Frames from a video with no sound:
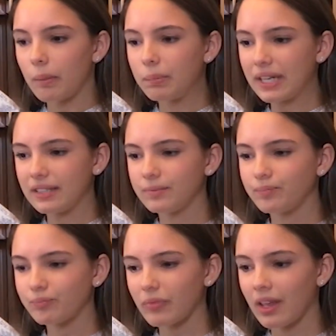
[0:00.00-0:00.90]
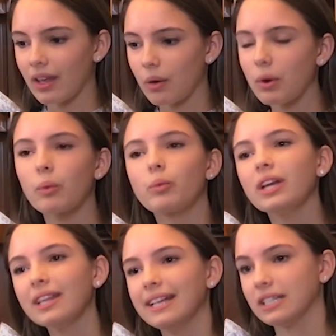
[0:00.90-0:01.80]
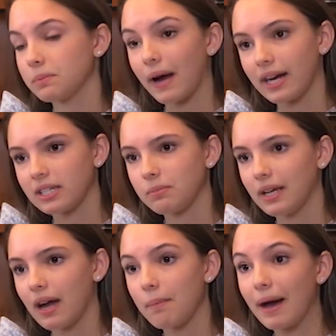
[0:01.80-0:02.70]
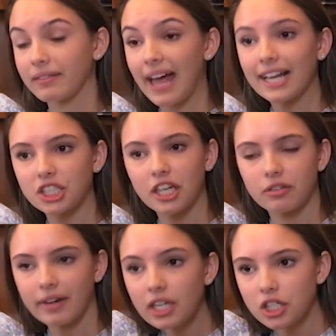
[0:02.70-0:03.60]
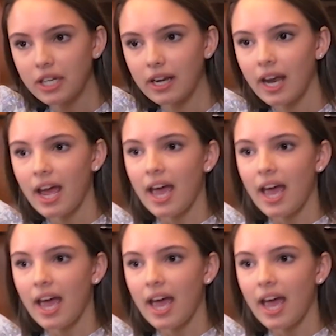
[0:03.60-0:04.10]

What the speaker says: But what really inspires me about that generation